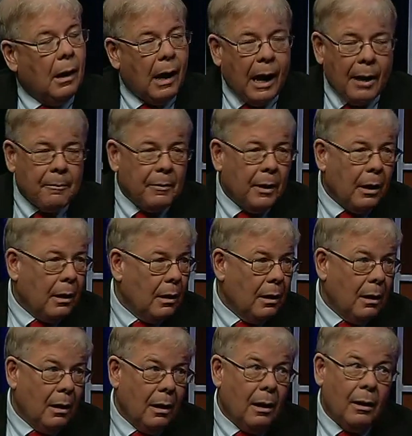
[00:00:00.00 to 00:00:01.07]
And that can
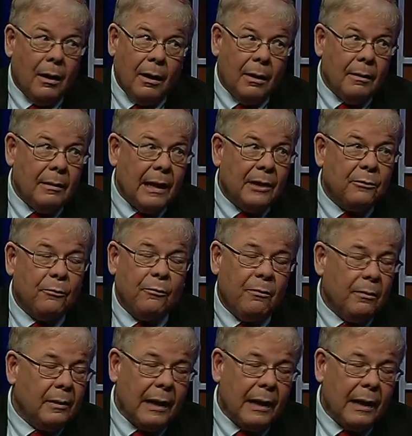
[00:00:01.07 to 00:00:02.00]
irritate the lining of the stomach.